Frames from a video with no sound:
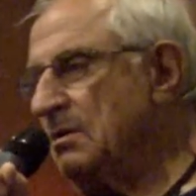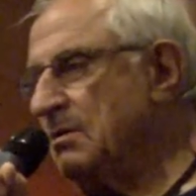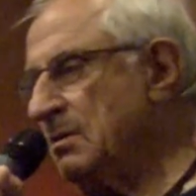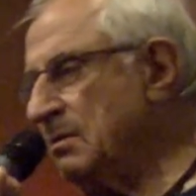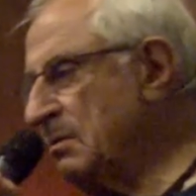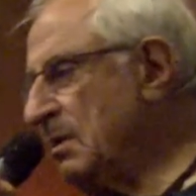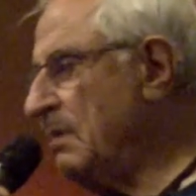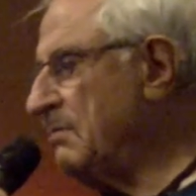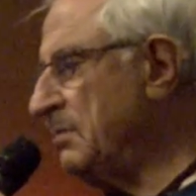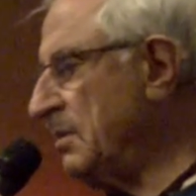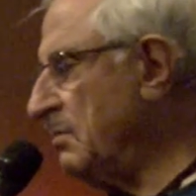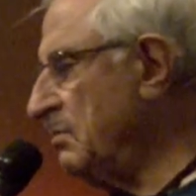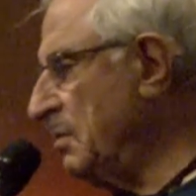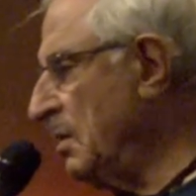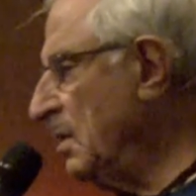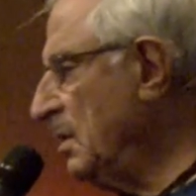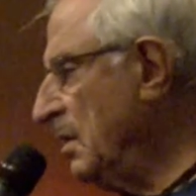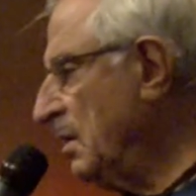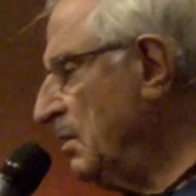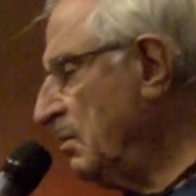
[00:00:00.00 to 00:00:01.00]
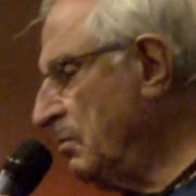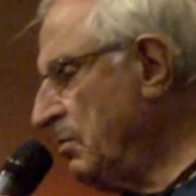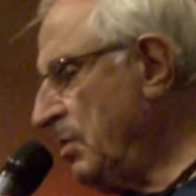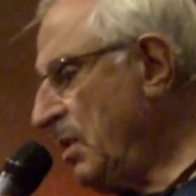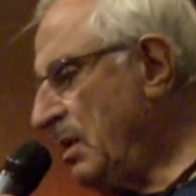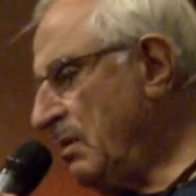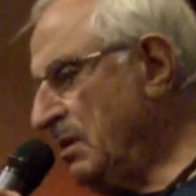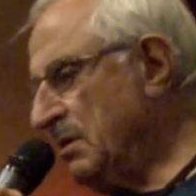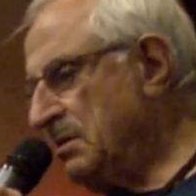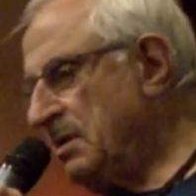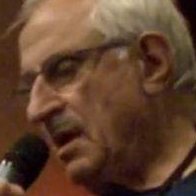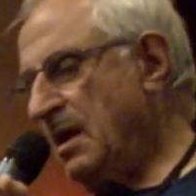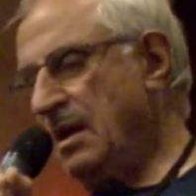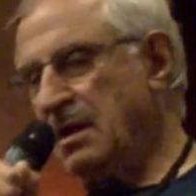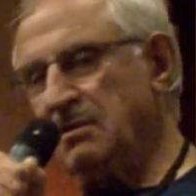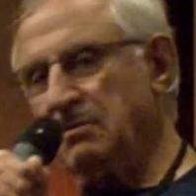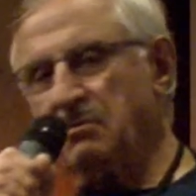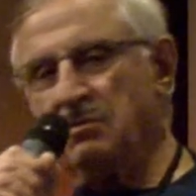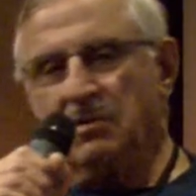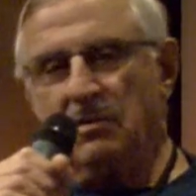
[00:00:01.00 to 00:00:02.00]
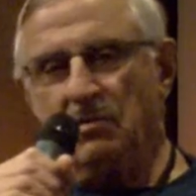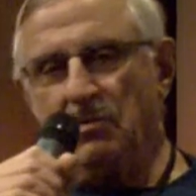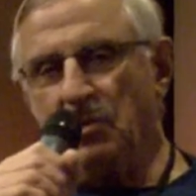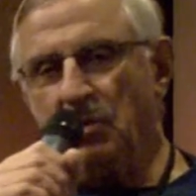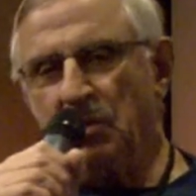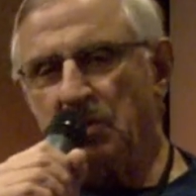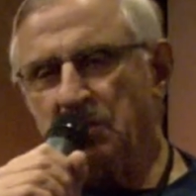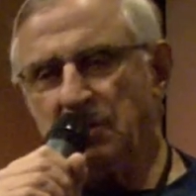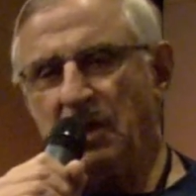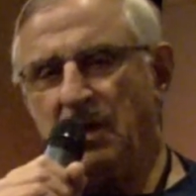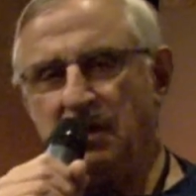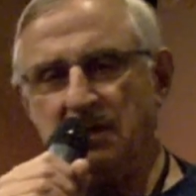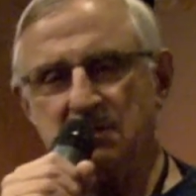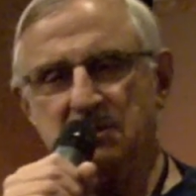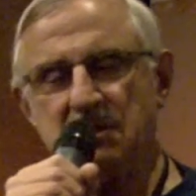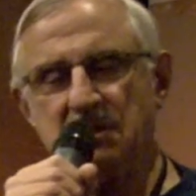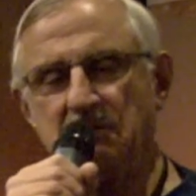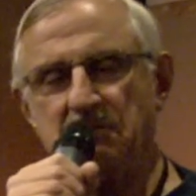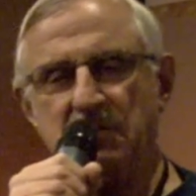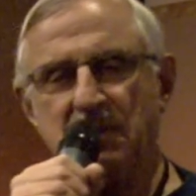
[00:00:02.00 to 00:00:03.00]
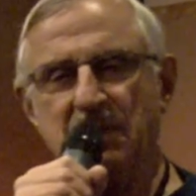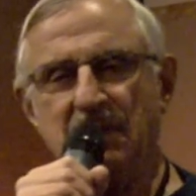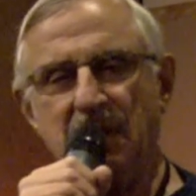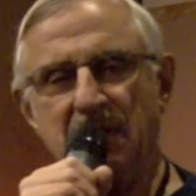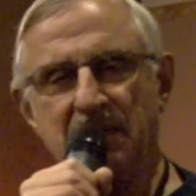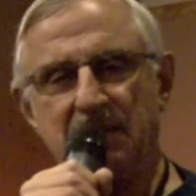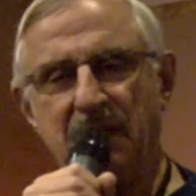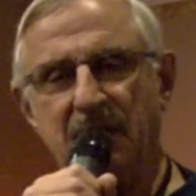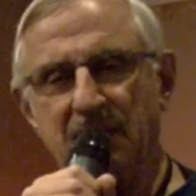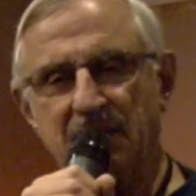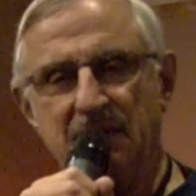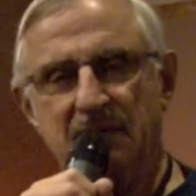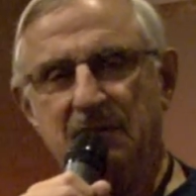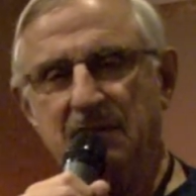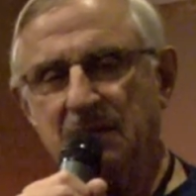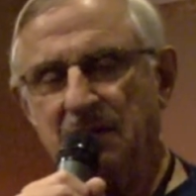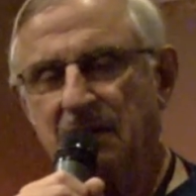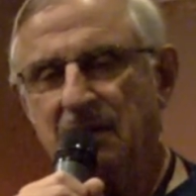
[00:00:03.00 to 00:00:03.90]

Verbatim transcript: So you have the Raritan, Raritan, something like that,